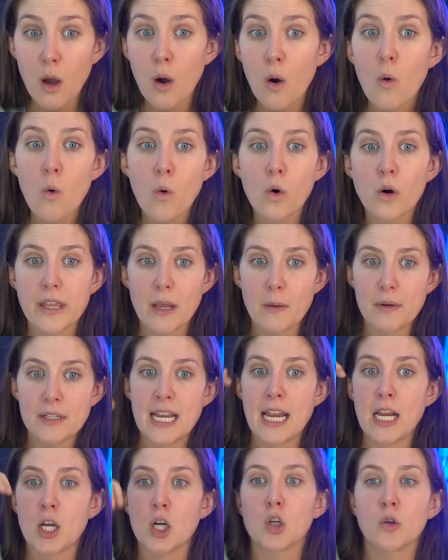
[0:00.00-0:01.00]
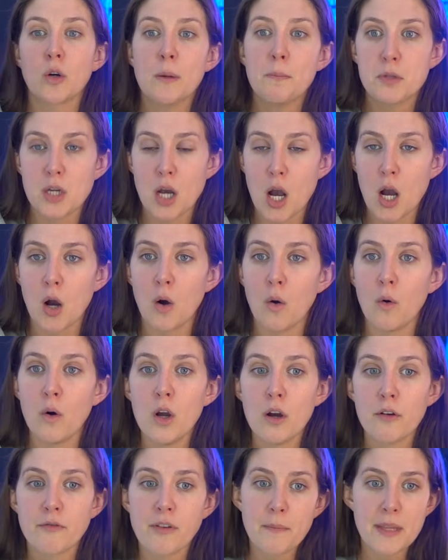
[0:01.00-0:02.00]
or they would take crypto
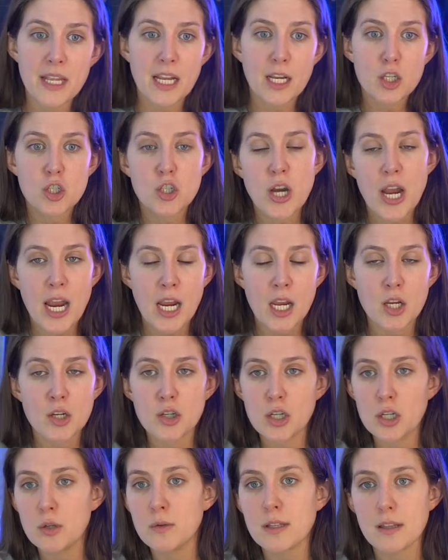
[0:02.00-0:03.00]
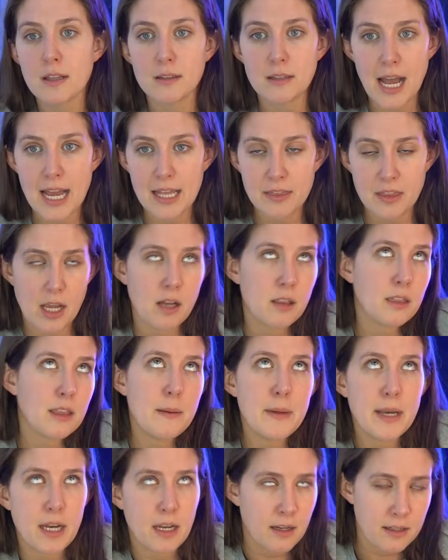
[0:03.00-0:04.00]
from the exchange using the
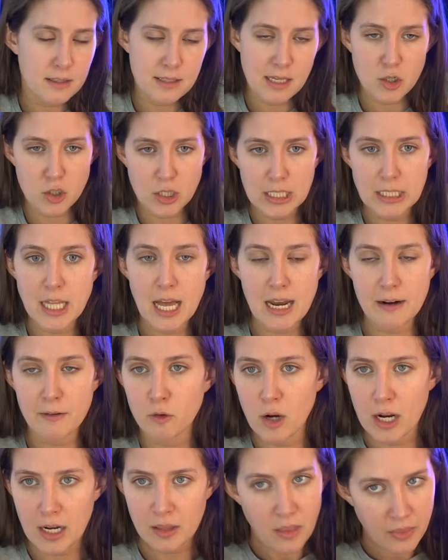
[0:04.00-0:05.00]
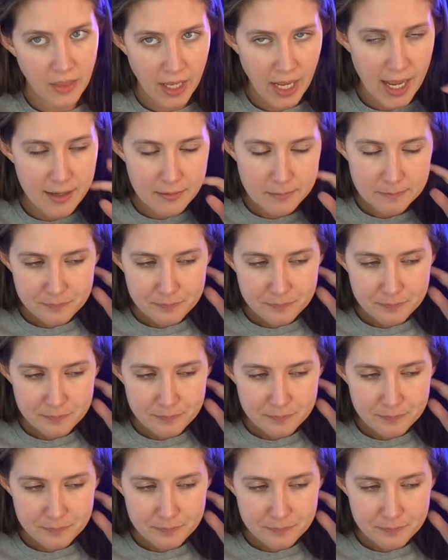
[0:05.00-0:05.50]
unlimited essentially line of credit that they had.